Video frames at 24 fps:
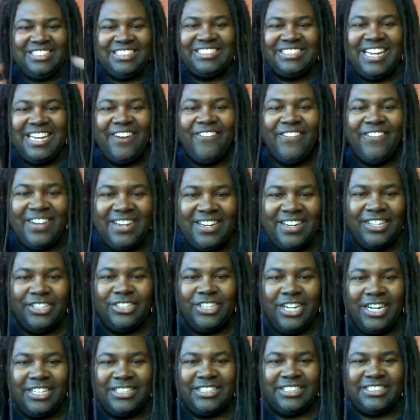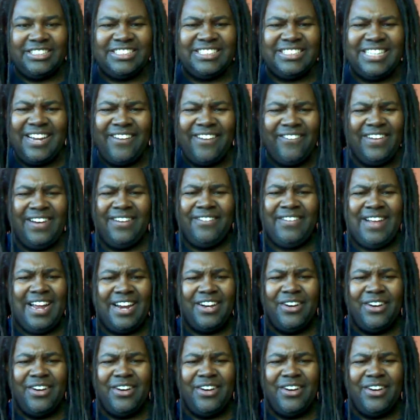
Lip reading: Just get rid of the judging. Just get rid of it.